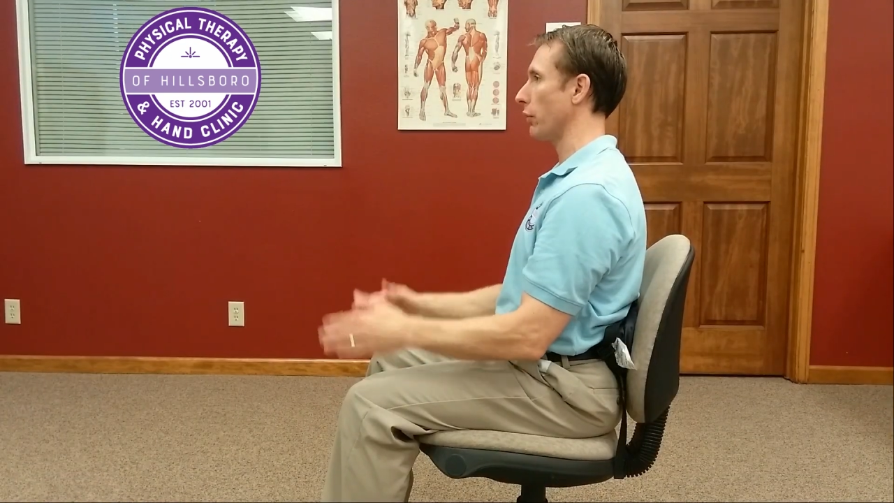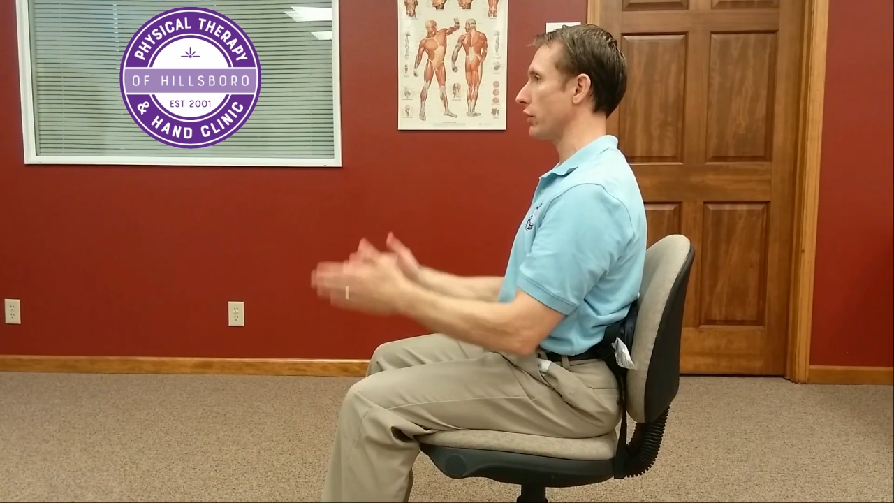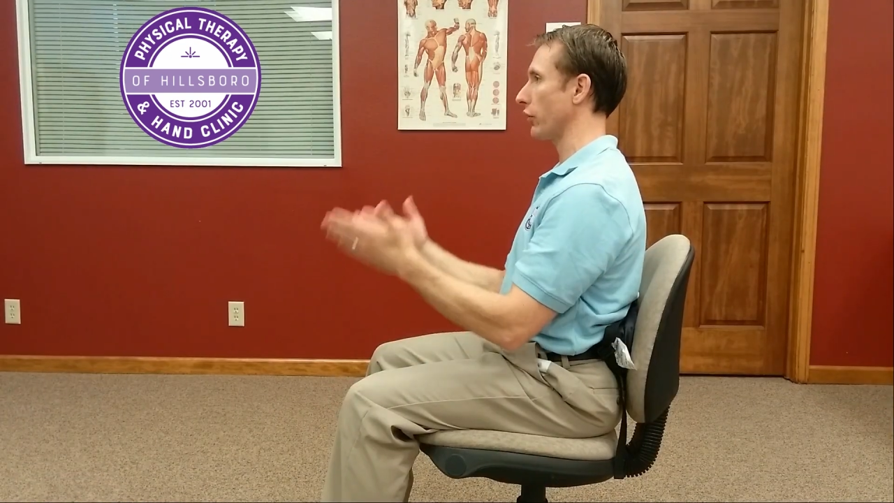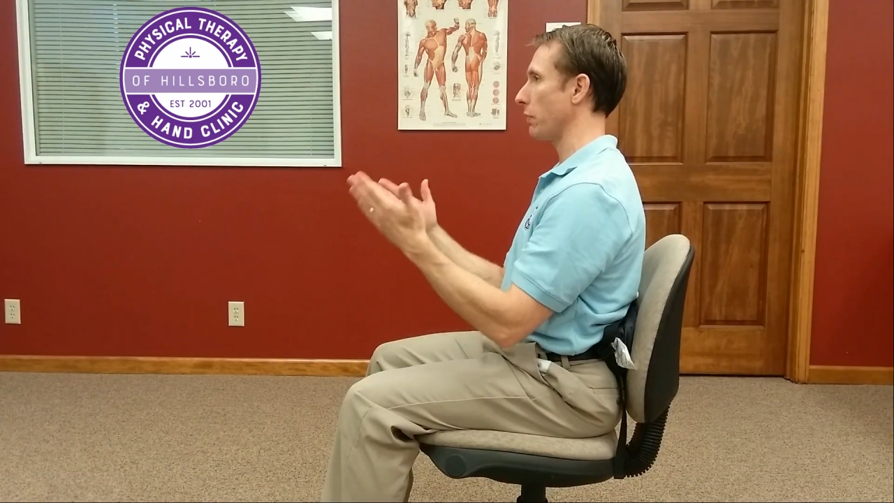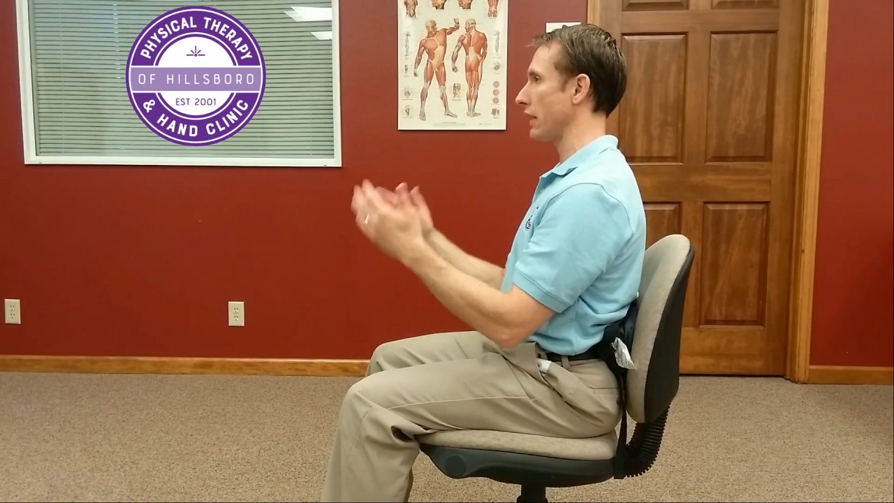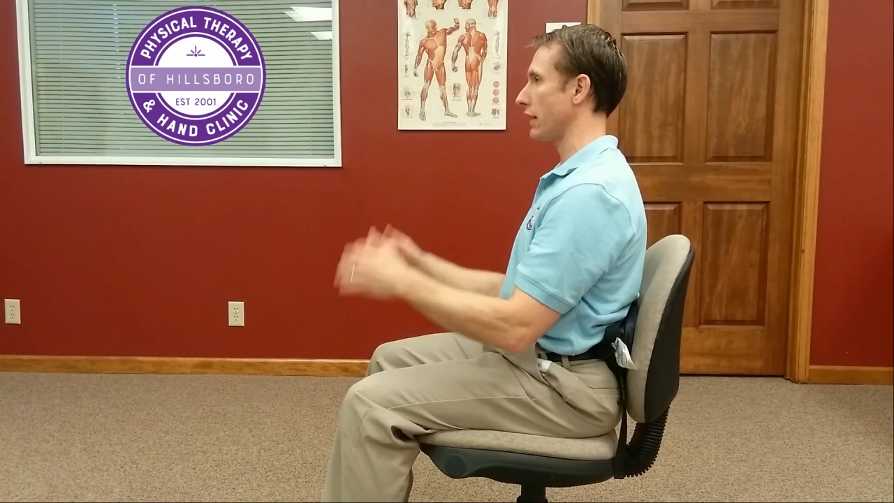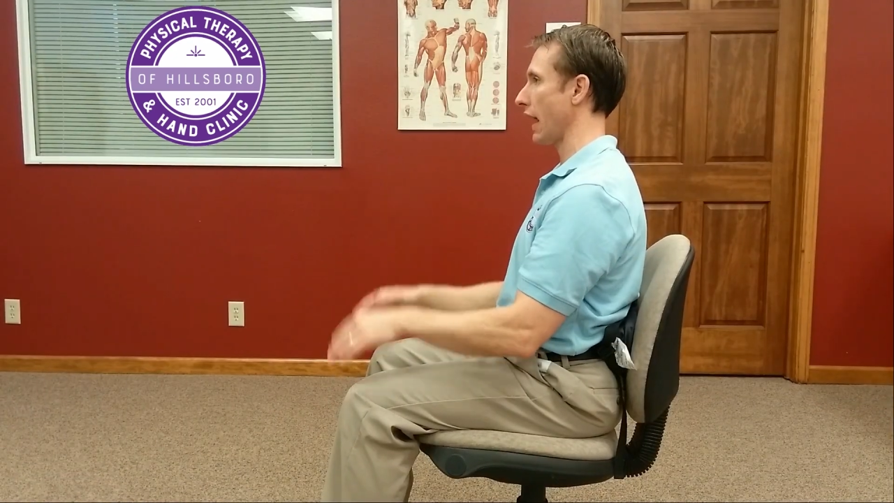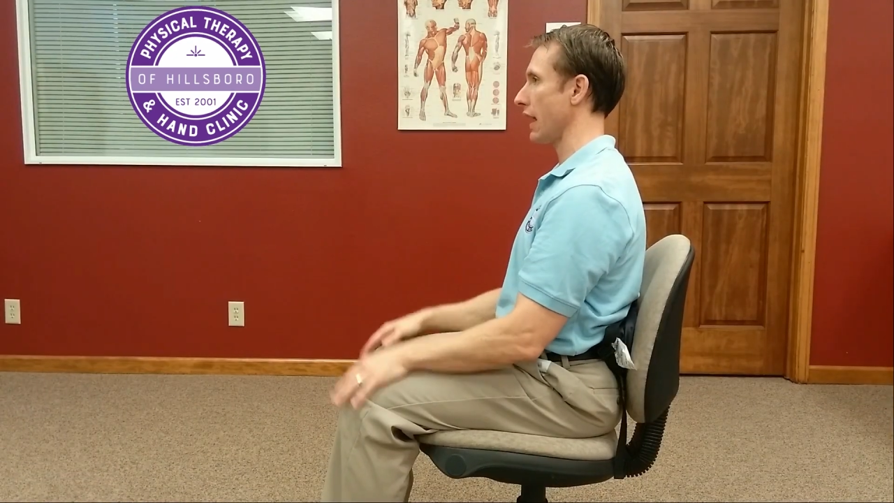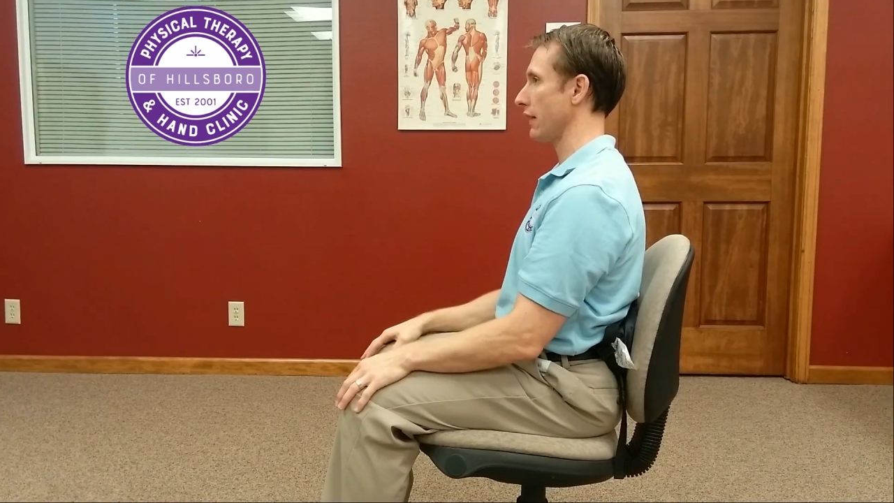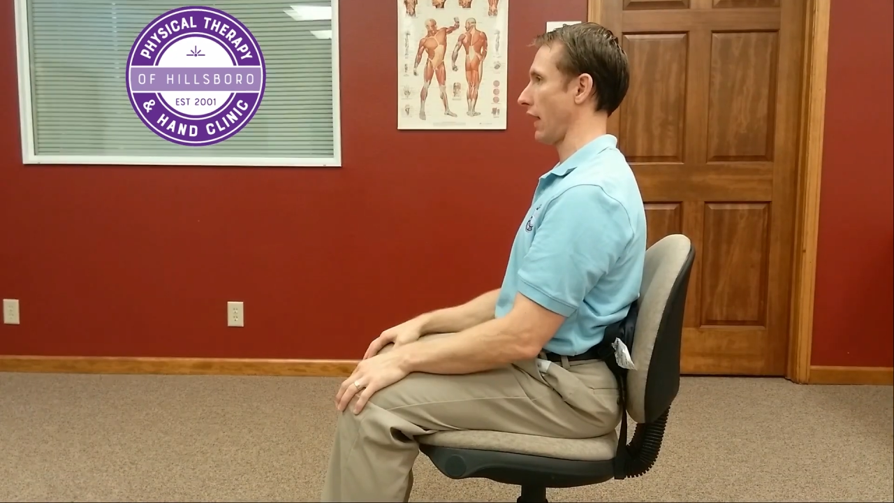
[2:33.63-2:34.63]
and we just
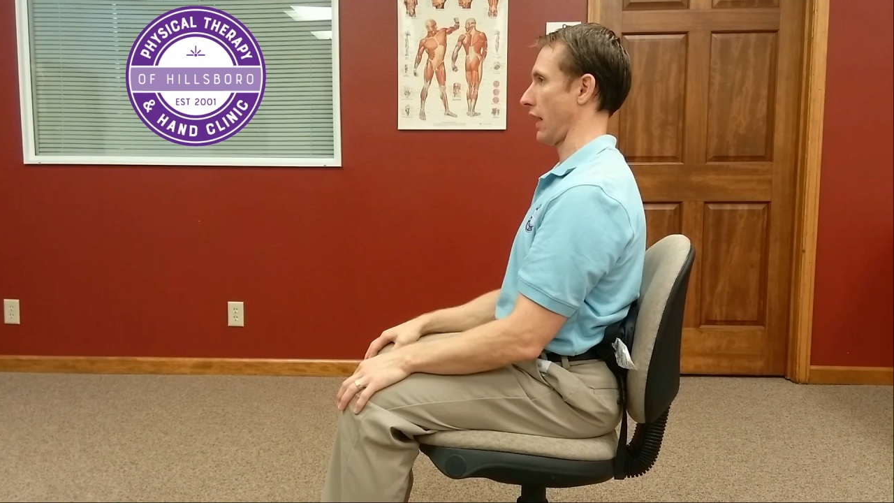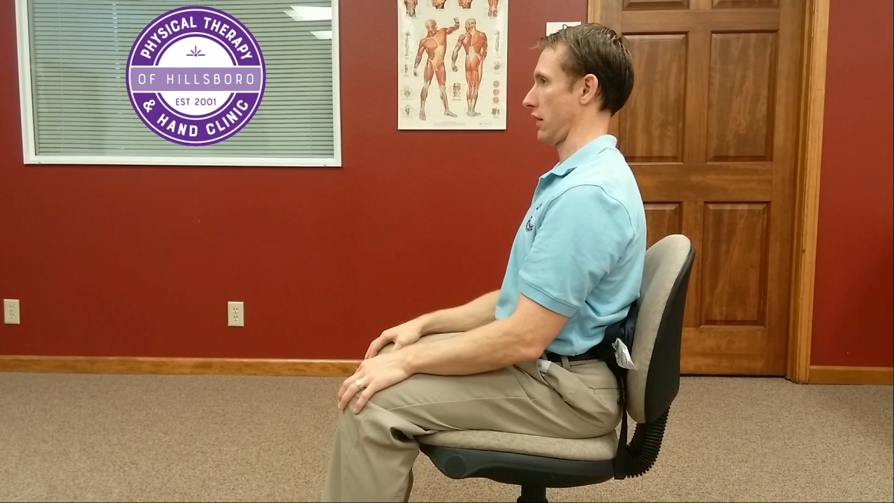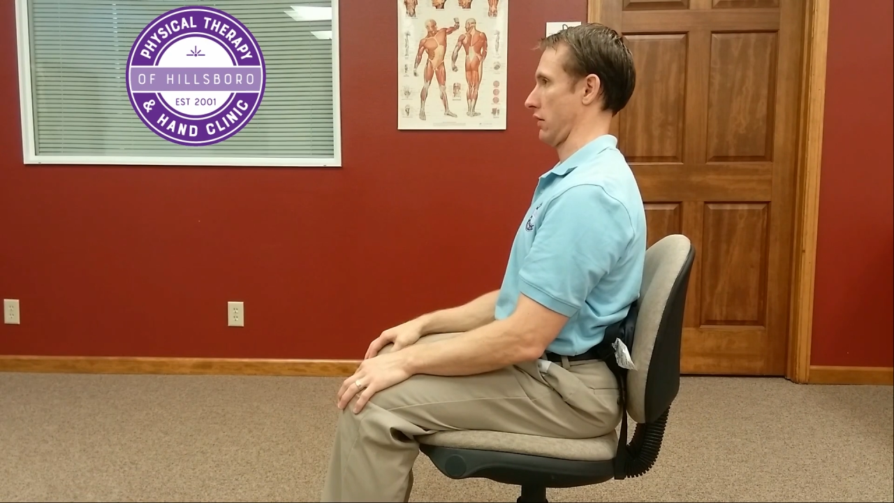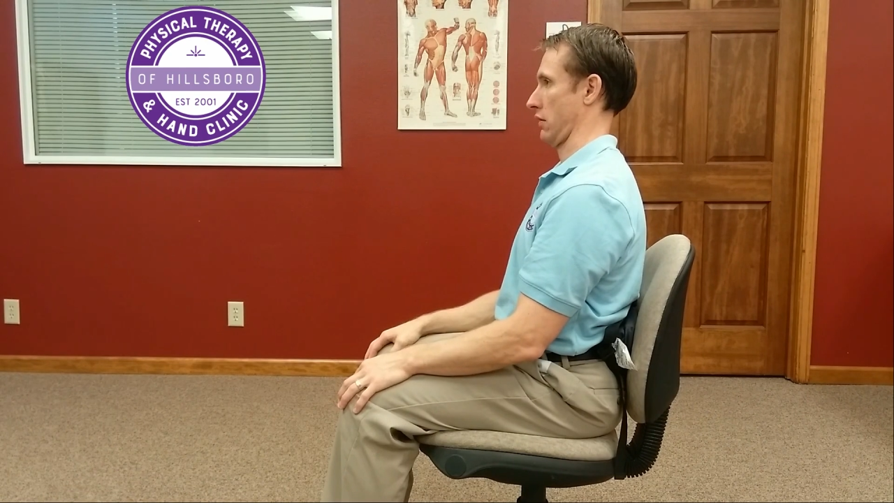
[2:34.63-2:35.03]
maintain that